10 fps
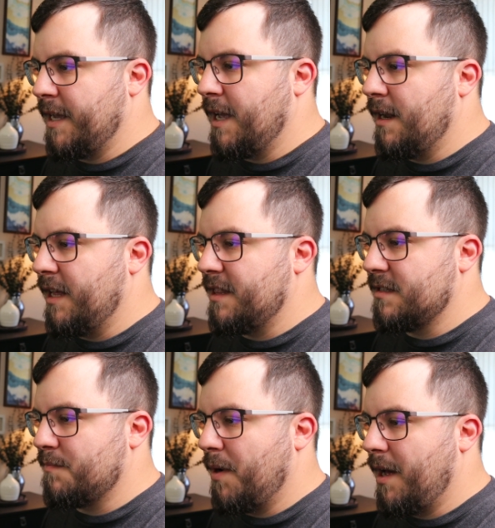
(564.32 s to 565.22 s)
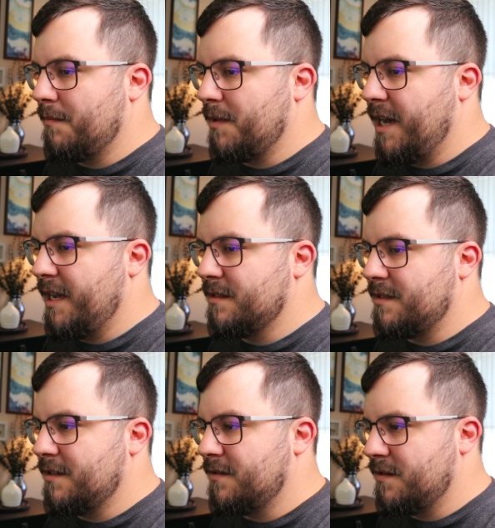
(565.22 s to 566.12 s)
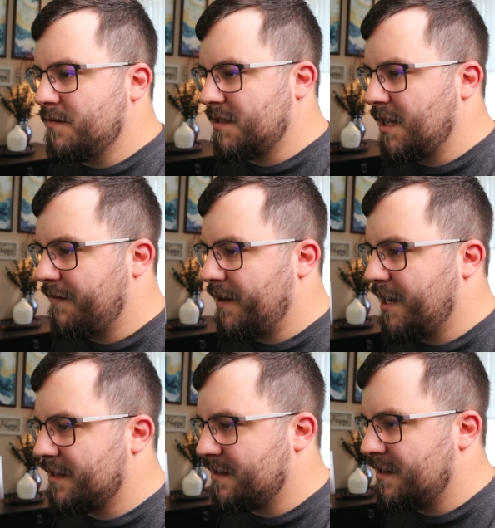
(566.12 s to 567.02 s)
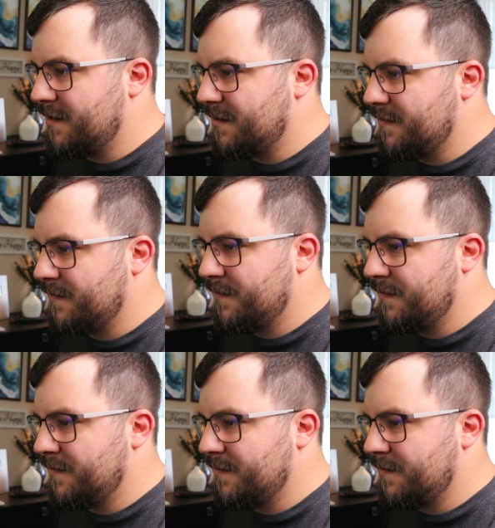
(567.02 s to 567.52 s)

I kind of like this bottom line too. That was kind of an accident.